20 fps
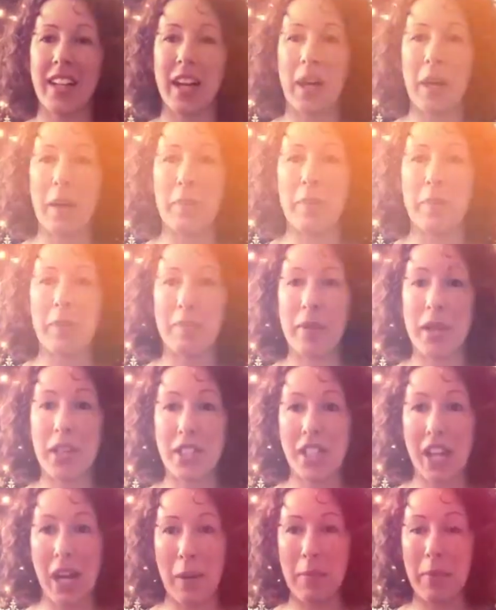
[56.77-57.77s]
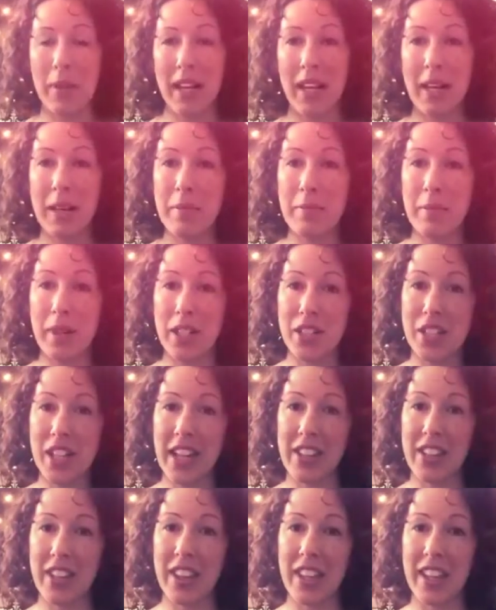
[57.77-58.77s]
um, much happier, much
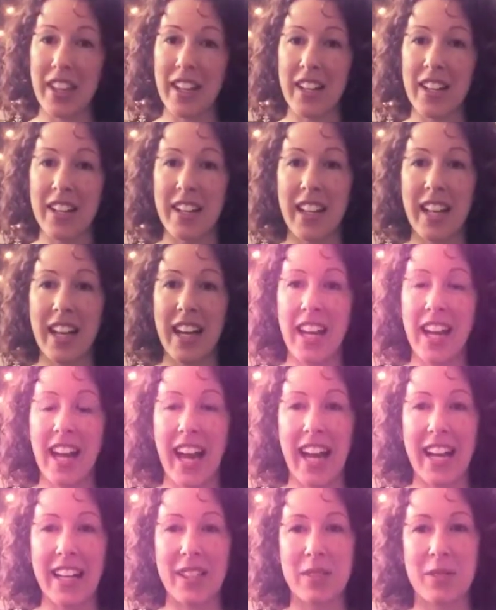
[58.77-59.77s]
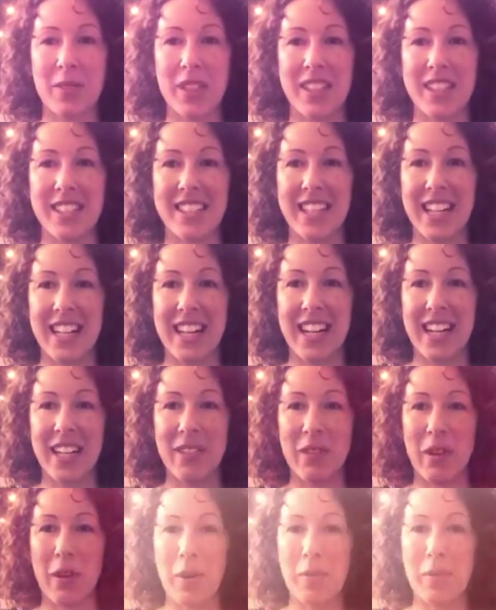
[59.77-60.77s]
healthier, and with a steadily
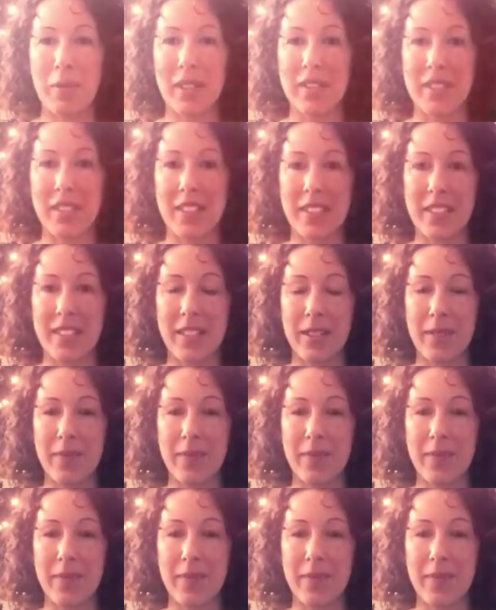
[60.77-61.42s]
growing business.